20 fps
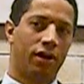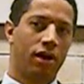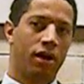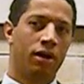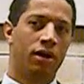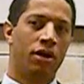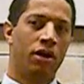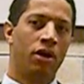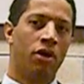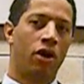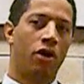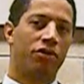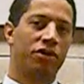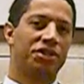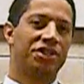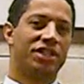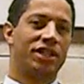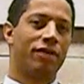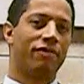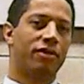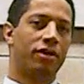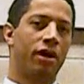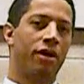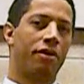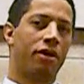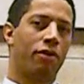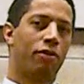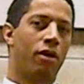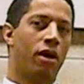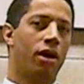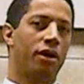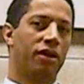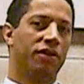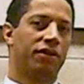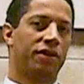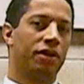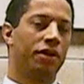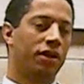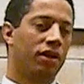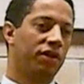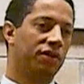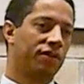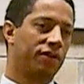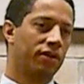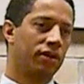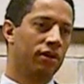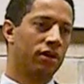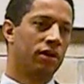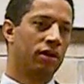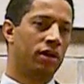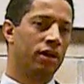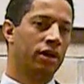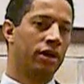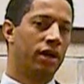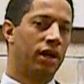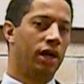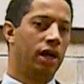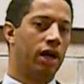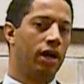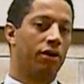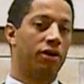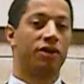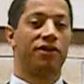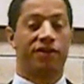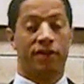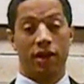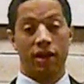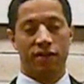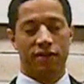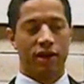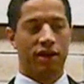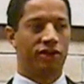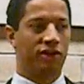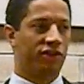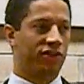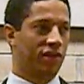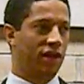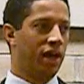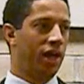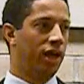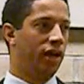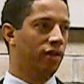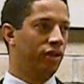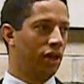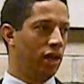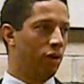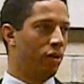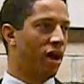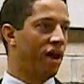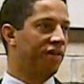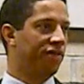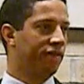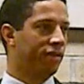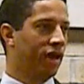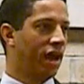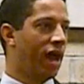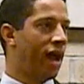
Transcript: There are over 700 water utilities or cities, I should say, in the U.S.